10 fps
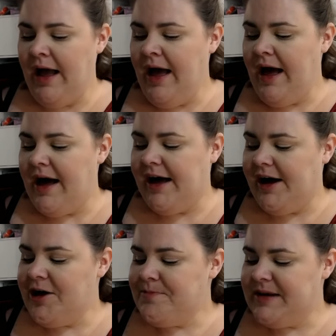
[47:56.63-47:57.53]

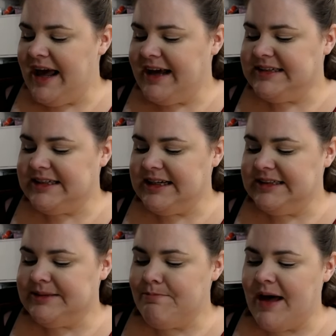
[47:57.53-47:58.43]
Up next is
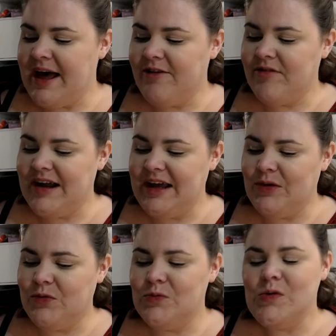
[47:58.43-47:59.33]
Mary
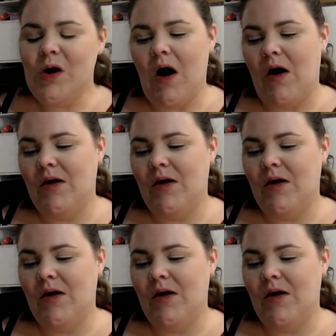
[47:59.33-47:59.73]
Alcock.